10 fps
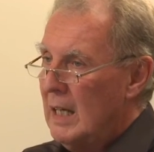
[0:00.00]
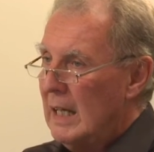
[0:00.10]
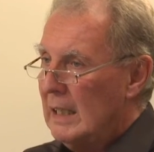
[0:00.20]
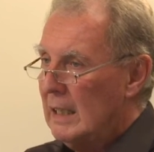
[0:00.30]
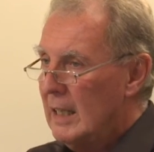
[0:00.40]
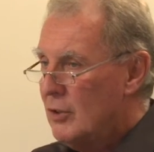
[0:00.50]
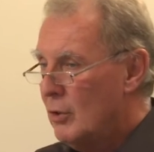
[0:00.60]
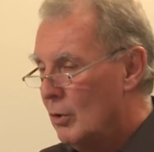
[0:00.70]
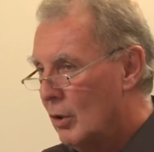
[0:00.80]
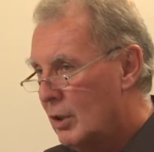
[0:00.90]
It'll let
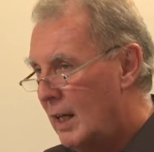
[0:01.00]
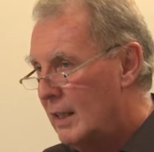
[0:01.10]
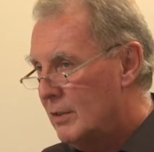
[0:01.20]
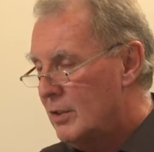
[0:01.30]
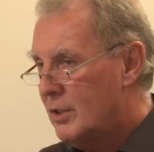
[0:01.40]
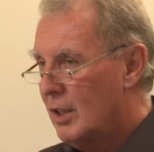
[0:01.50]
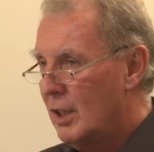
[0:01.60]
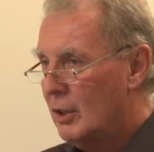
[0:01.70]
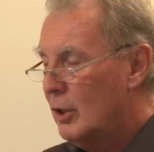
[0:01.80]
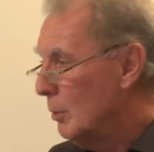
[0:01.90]
you look at
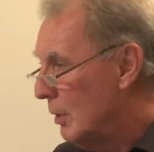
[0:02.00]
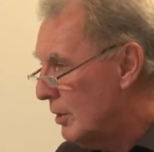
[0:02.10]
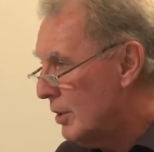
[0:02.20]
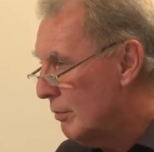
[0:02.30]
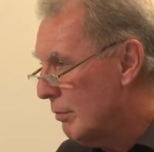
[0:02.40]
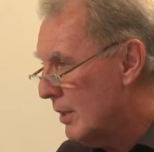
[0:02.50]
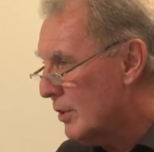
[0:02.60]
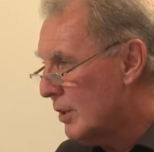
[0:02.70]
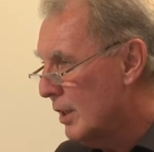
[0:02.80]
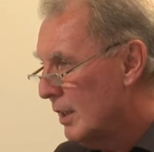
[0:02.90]
cumulative
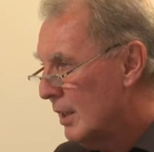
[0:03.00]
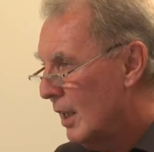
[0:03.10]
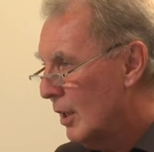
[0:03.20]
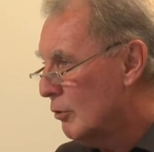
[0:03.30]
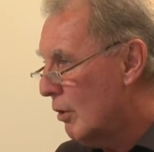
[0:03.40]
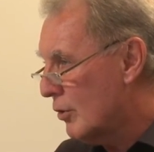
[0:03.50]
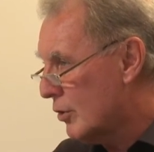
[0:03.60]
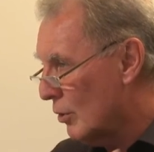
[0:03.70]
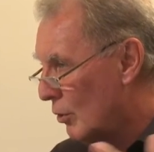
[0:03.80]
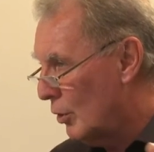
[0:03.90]
risk
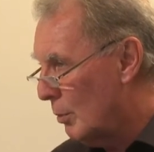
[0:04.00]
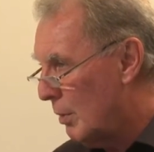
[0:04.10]
across all your